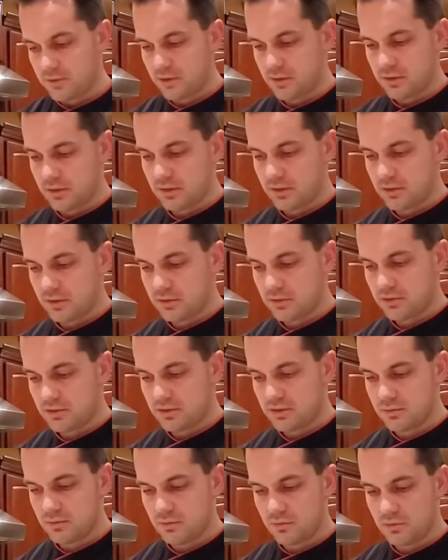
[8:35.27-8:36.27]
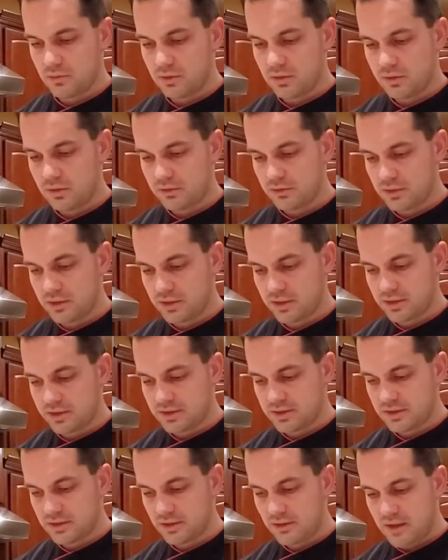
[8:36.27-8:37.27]
and do some
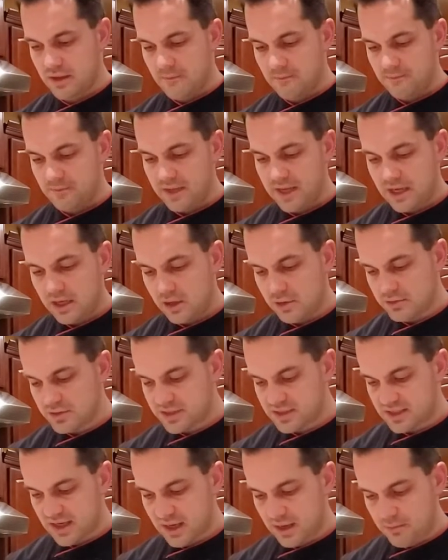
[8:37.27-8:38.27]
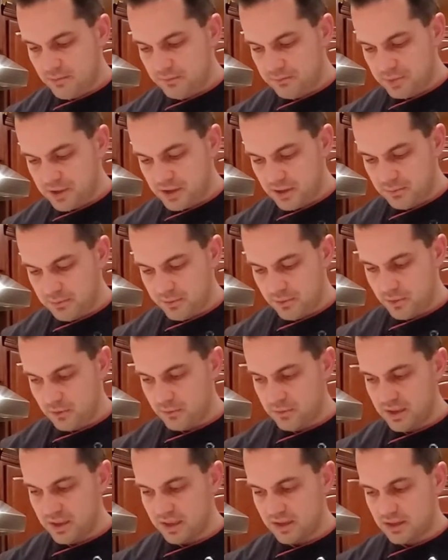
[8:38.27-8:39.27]
walnuts. Now, some people
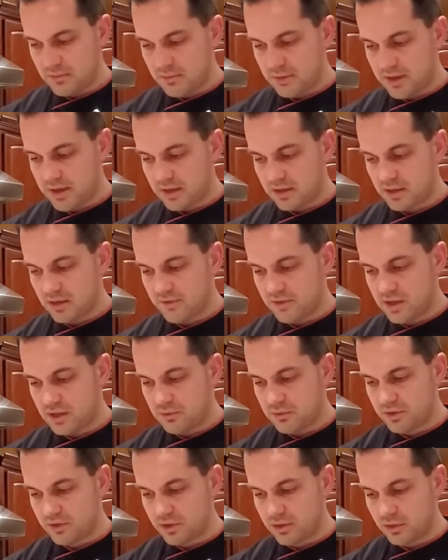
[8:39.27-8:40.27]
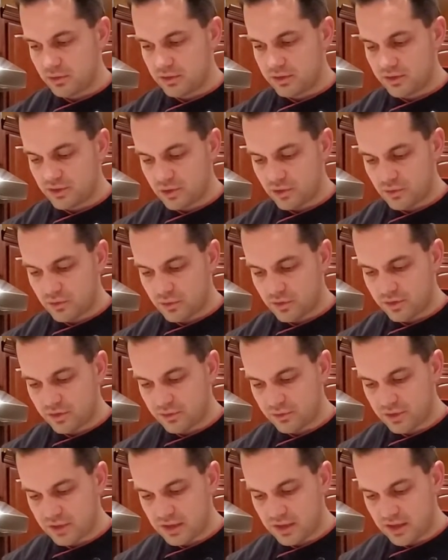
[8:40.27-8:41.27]
make the baklava with only 2 or
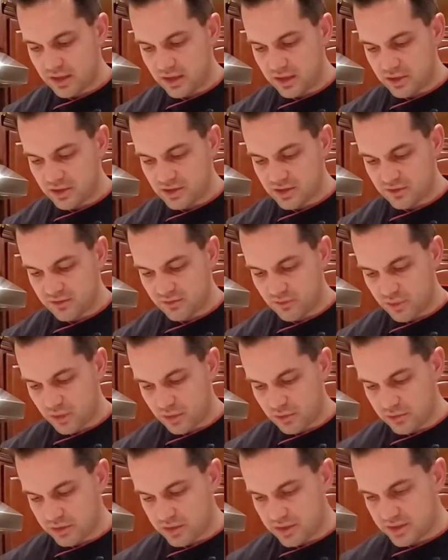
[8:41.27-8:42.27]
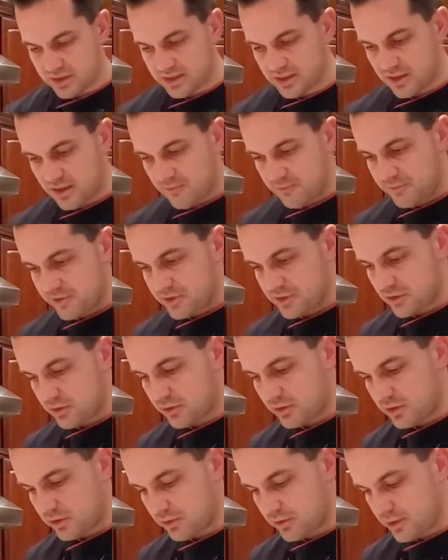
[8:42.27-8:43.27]
3 layers of walnuts.
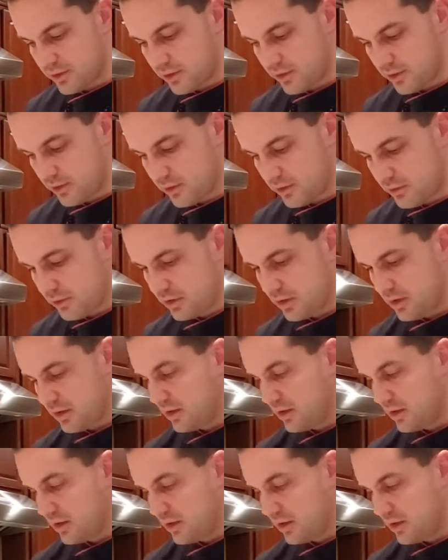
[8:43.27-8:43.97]
So they'll do